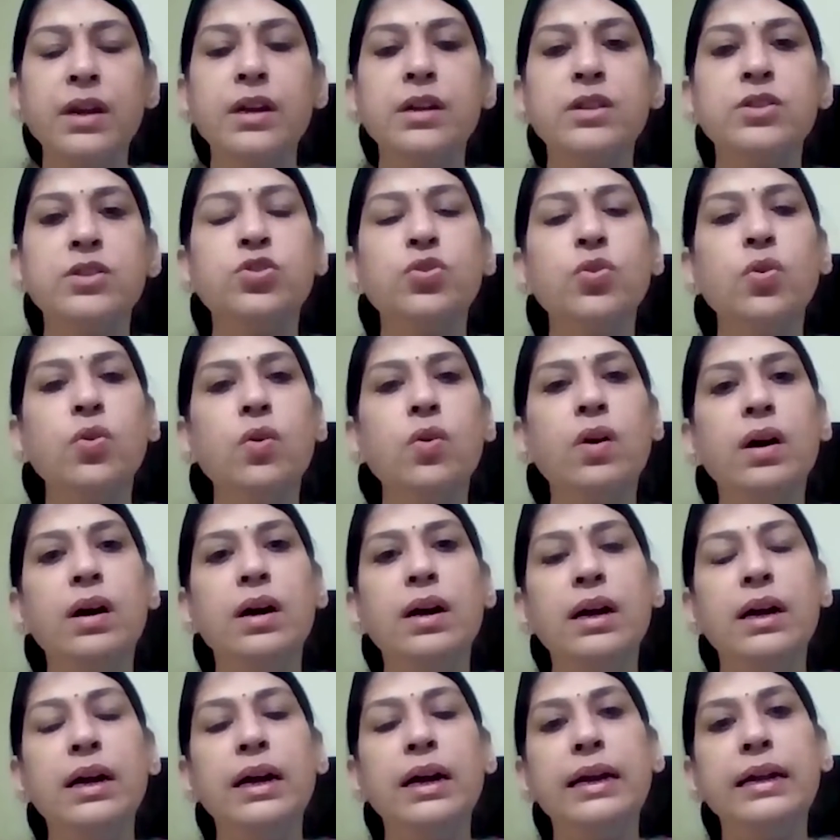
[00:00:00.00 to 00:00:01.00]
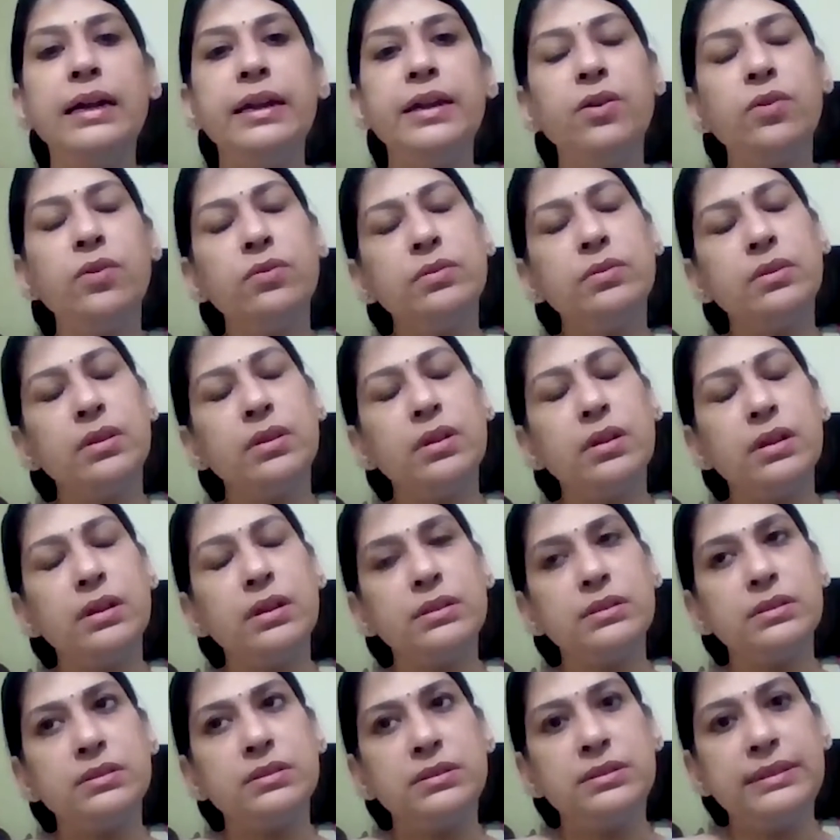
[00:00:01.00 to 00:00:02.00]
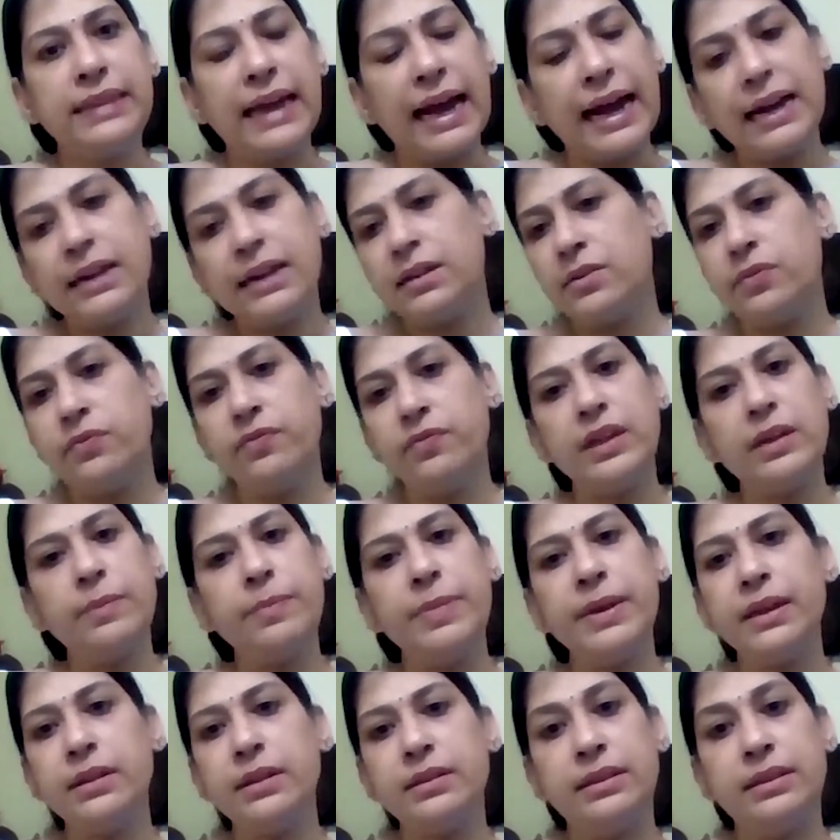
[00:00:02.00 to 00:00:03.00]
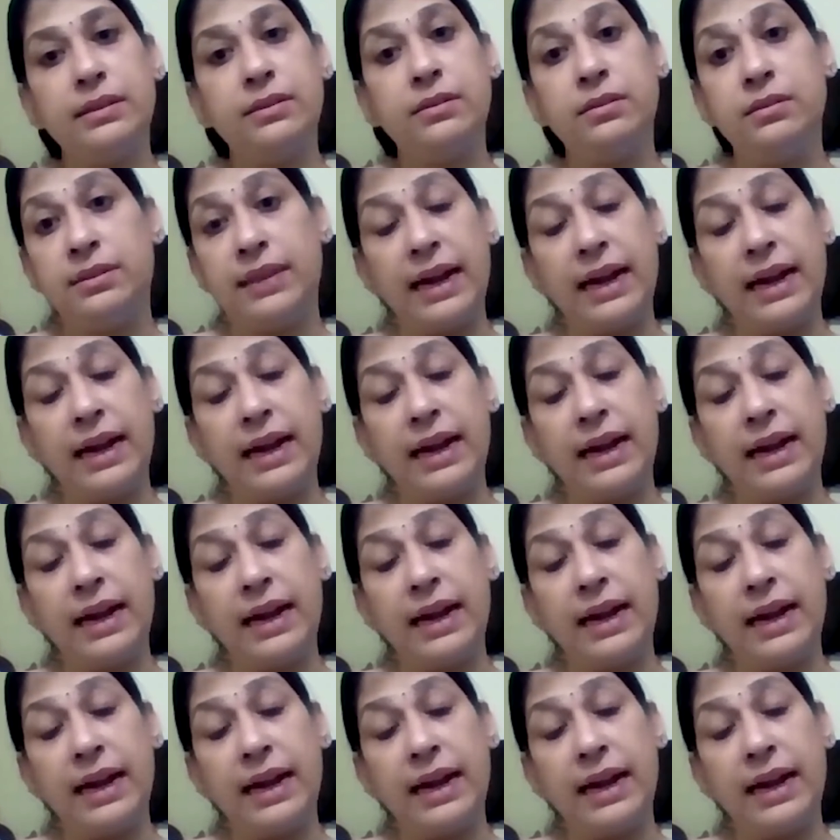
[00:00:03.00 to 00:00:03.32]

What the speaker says: So, that will be a